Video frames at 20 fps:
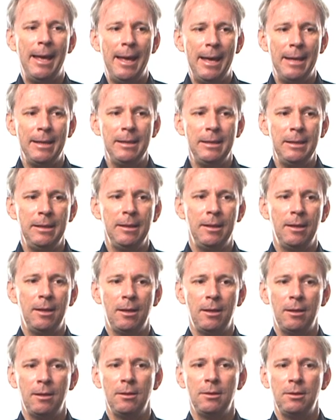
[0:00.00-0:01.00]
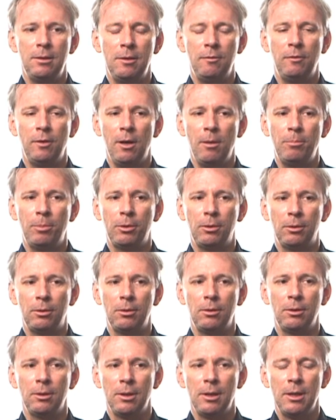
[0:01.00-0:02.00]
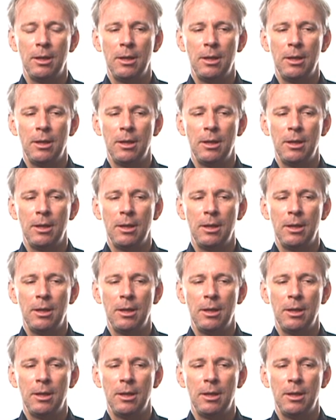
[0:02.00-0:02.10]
any uh, developer